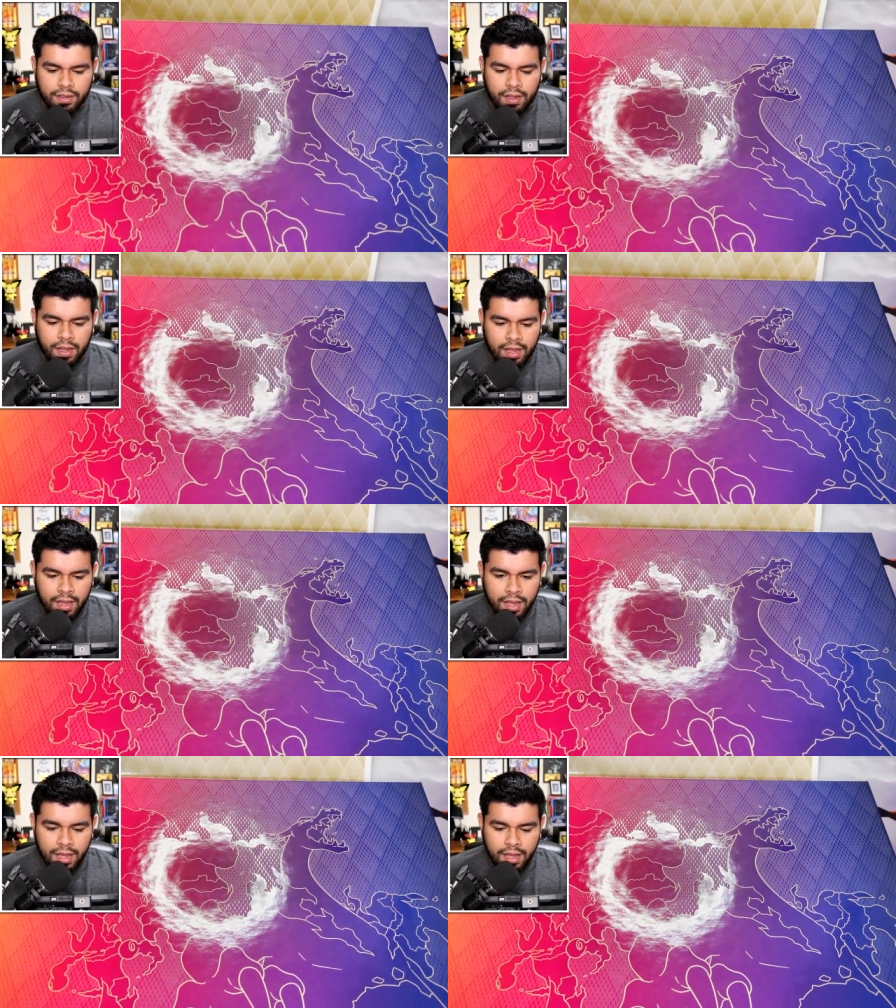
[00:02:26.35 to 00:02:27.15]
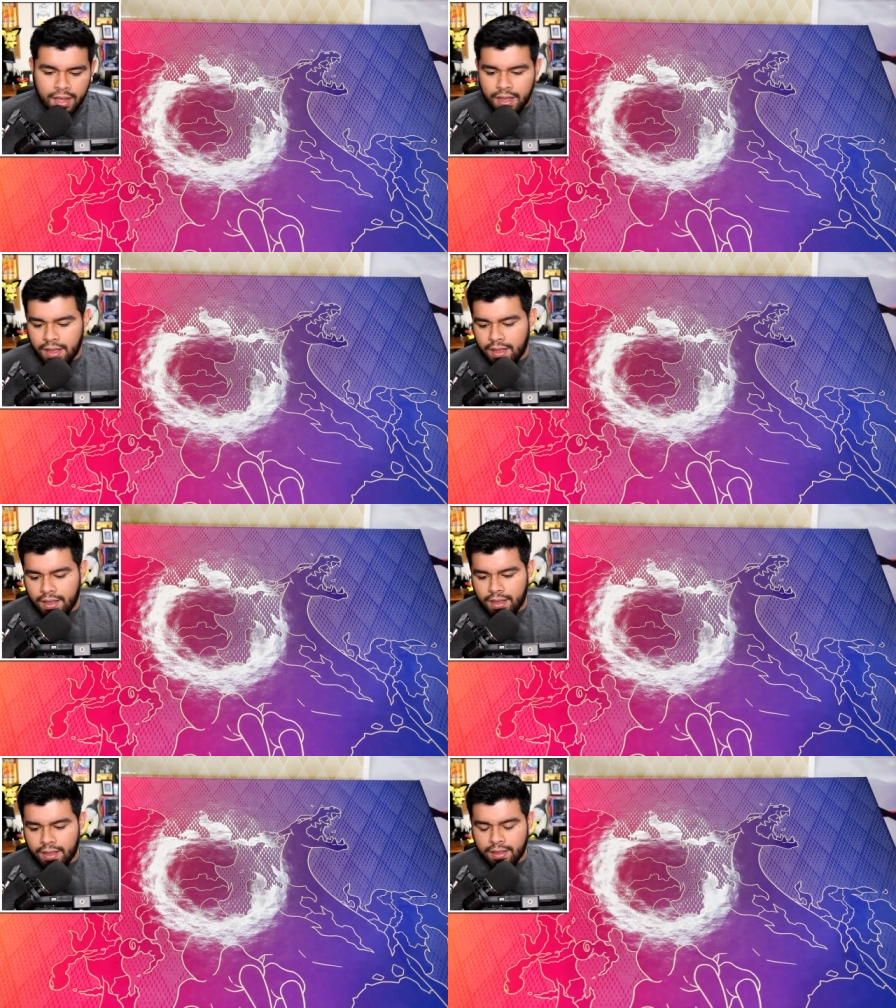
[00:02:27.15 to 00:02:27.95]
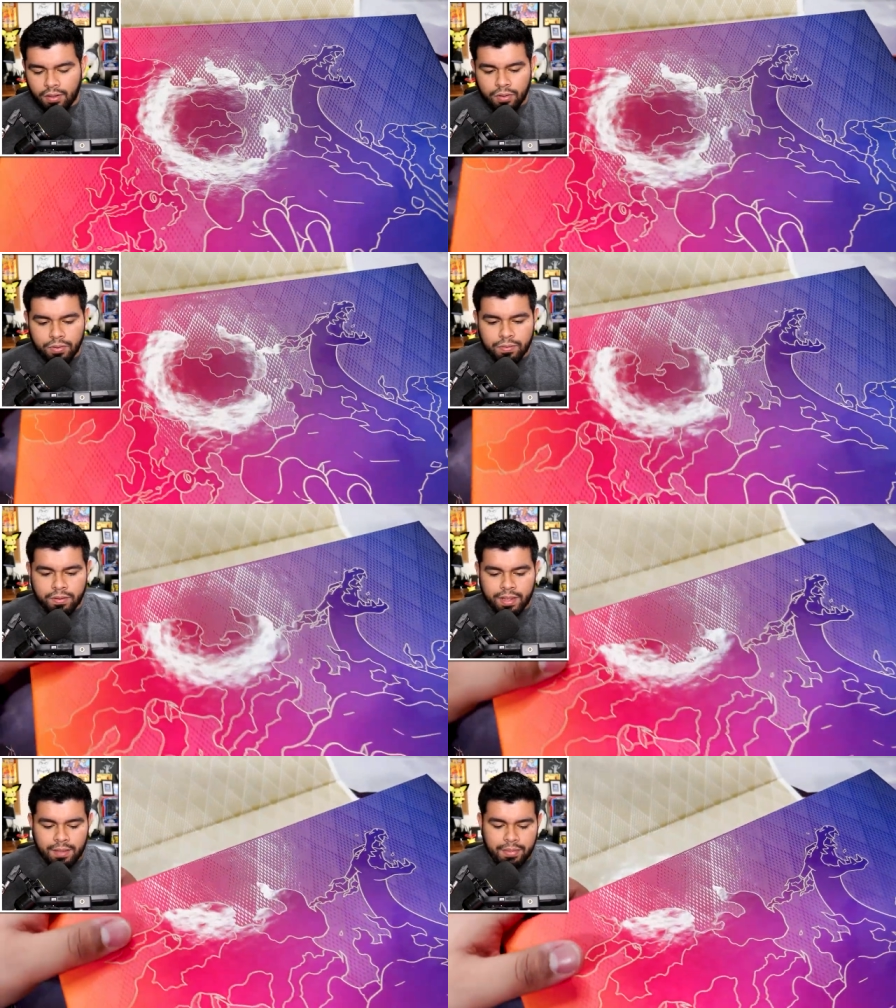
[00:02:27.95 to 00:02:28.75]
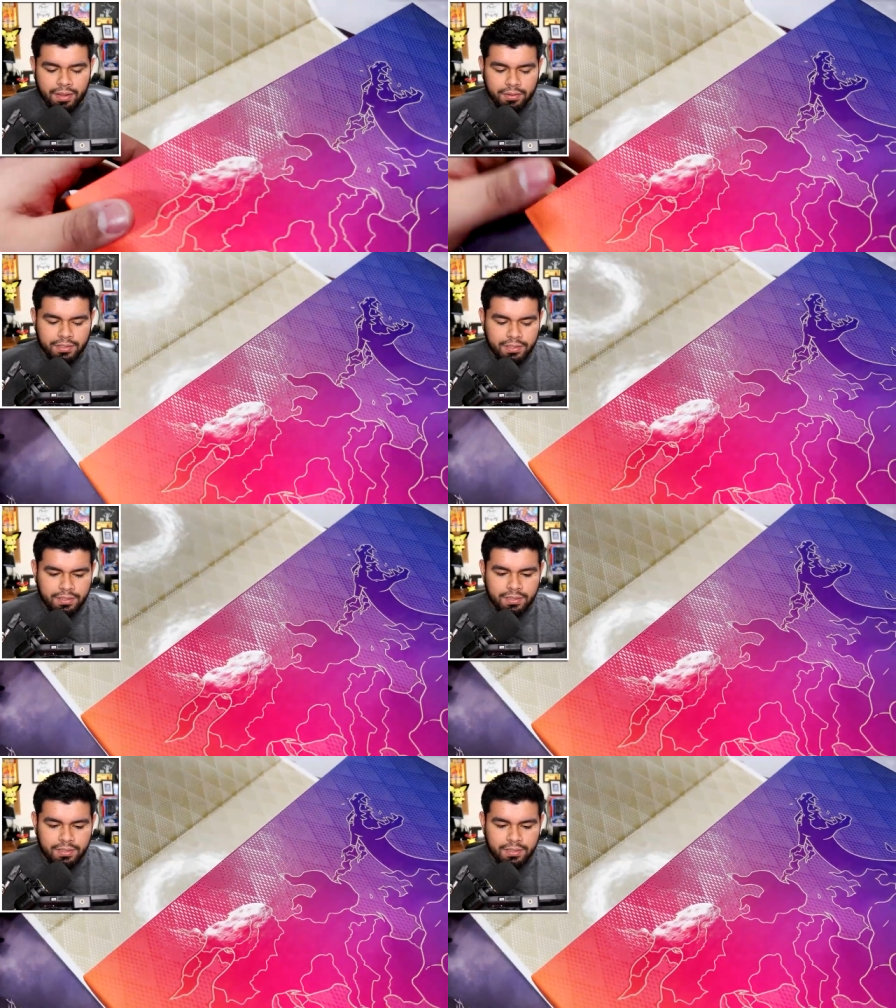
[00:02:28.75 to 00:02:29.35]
Ah, oh, okay, I'm backwards.